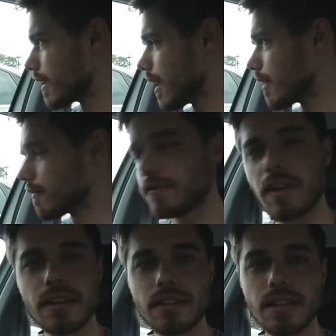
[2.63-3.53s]
I
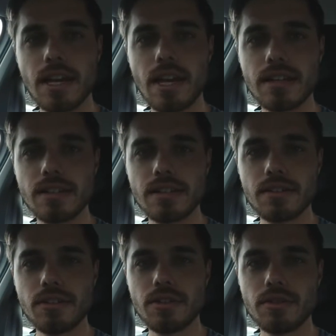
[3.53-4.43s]
finally got
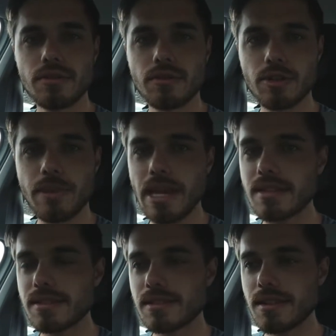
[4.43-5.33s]
new
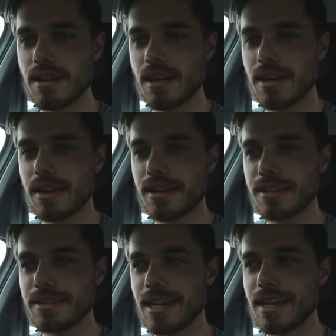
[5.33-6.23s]
roommates,
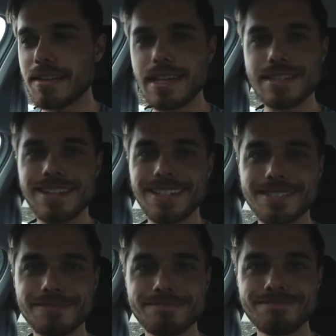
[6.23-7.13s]
and uh, they
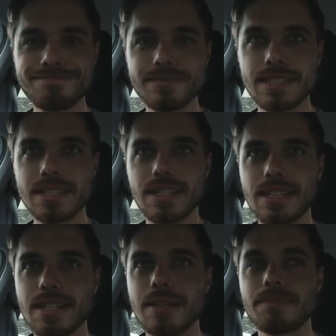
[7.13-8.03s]
sucked.
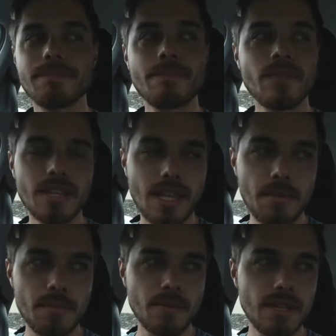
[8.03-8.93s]
Um, came
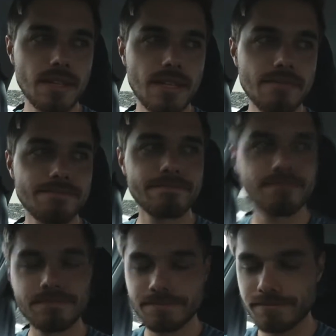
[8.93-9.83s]
in pretty late,
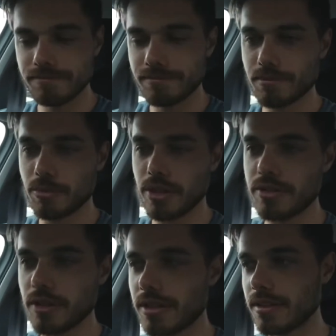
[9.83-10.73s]
pretty
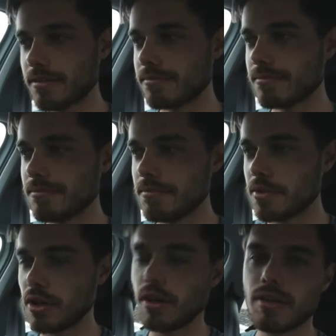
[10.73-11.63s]
drunk,
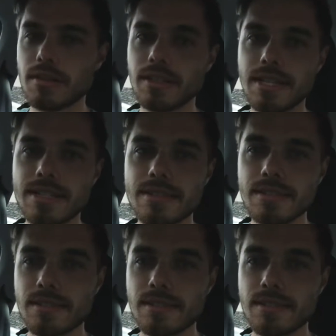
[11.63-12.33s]
turned on all the lights,